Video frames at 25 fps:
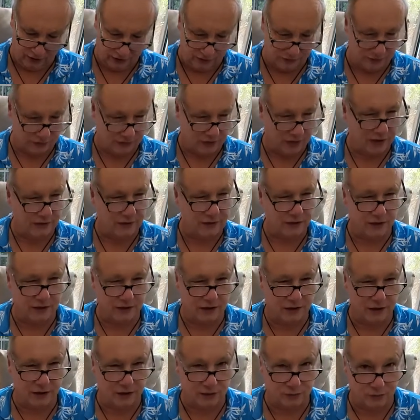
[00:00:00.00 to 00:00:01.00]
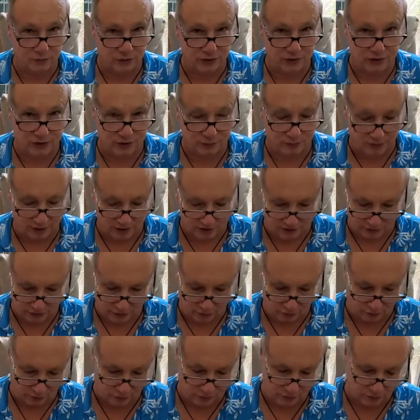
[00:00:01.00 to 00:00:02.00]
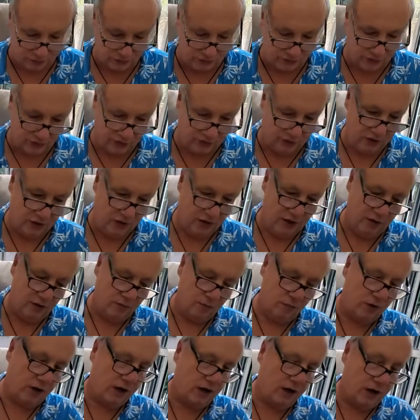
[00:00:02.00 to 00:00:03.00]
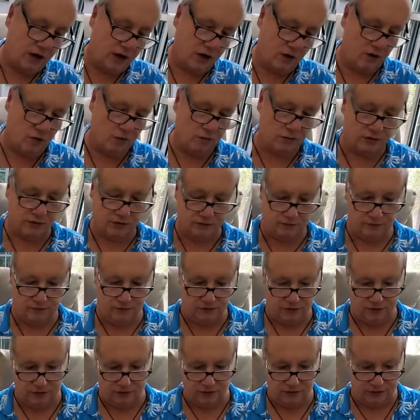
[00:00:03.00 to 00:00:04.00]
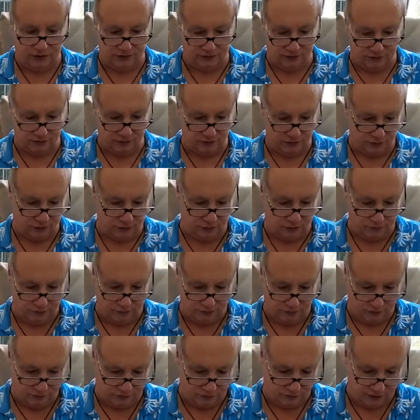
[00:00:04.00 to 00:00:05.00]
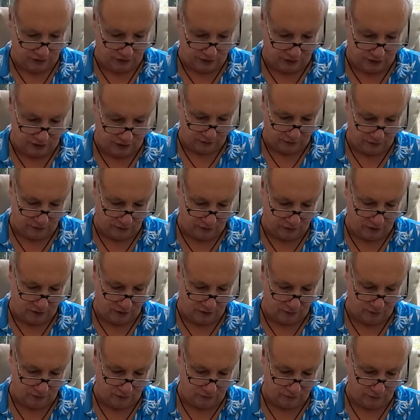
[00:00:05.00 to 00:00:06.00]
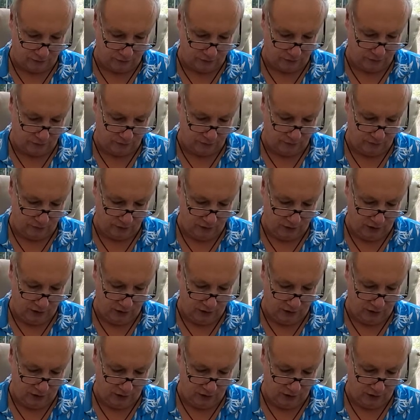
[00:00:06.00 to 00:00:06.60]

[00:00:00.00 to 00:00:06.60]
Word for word: It's not that kind of read about another person, but I already feel like there's earth energy there coming for you.